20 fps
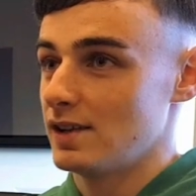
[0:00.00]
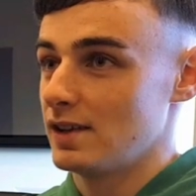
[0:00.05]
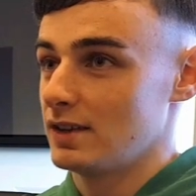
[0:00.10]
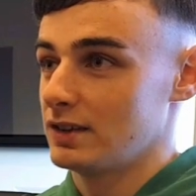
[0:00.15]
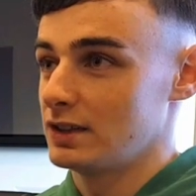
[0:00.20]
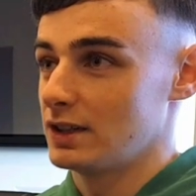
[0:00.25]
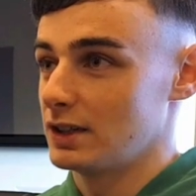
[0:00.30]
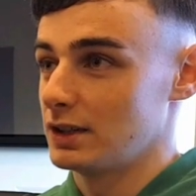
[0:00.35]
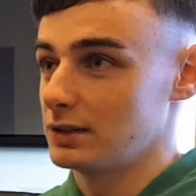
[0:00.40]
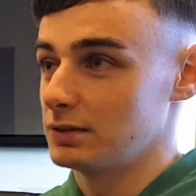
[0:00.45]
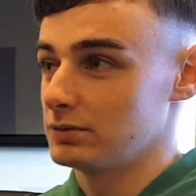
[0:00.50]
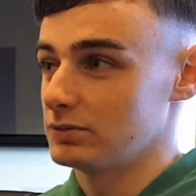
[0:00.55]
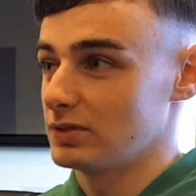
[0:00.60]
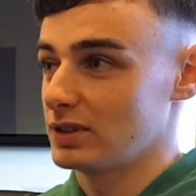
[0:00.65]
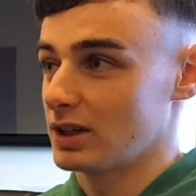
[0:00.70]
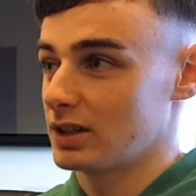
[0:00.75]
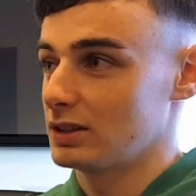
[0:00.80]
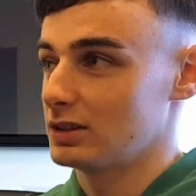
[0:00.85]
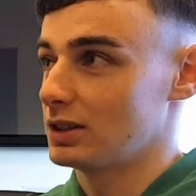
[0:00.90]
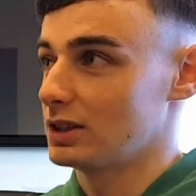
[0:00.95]
So I
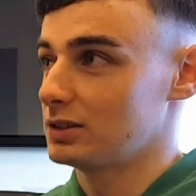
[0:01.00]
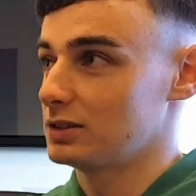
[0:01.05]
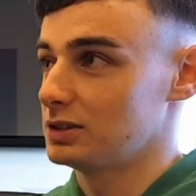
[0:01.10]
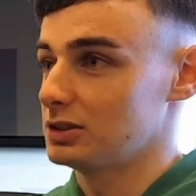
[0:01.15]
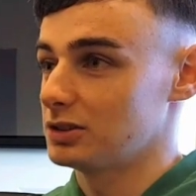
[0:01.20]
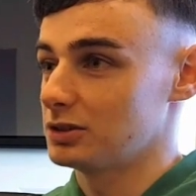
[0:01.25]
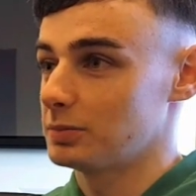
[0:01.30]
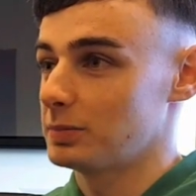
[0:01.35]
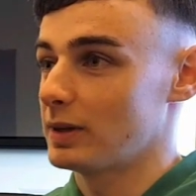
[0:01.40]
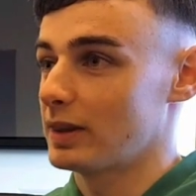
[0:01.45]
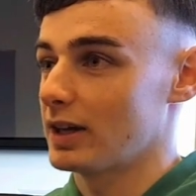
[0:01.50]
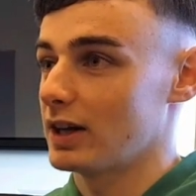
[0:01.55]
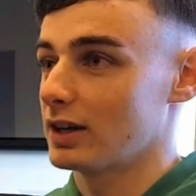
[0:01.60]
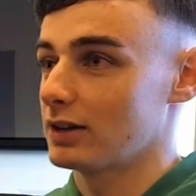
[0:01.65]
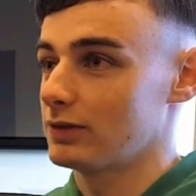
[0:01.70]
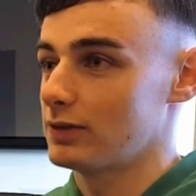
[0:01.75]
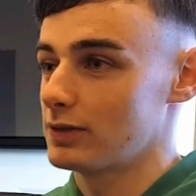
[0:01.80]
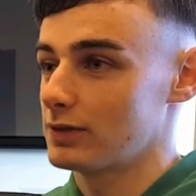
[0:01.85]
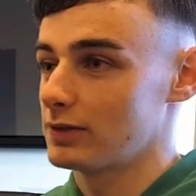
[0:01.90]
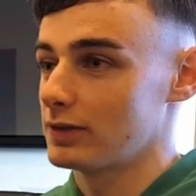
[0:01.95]
can only just be
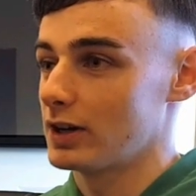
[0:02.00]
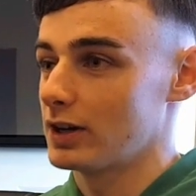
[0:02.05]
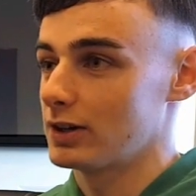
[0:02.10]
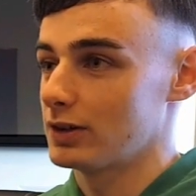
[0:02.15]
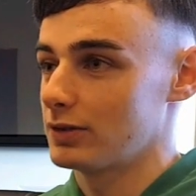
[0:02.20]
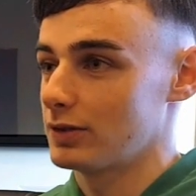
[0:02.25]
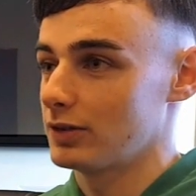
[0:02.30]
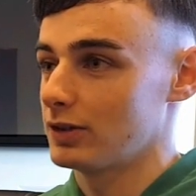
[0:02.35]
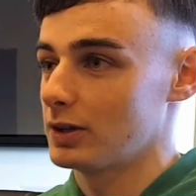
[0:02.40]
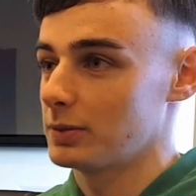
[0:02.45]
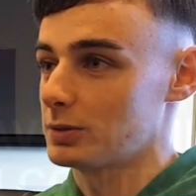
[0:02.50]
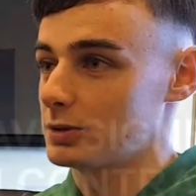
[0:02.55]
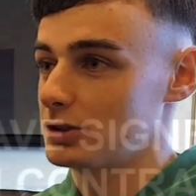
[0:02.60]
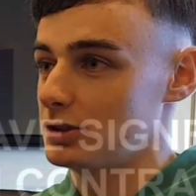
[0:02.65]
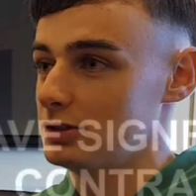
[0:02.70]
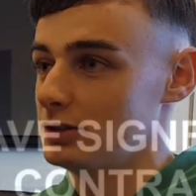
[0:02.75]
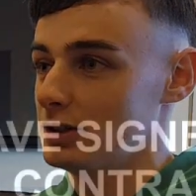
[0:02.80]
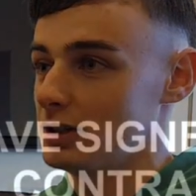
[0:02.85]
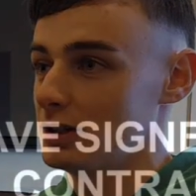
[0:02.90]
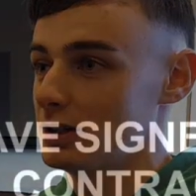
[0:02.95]
thankful for Norwich for this
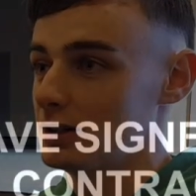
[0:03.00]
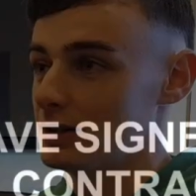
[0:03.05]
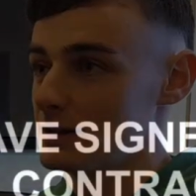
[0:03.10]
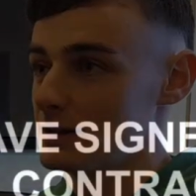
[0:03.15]
opportunity.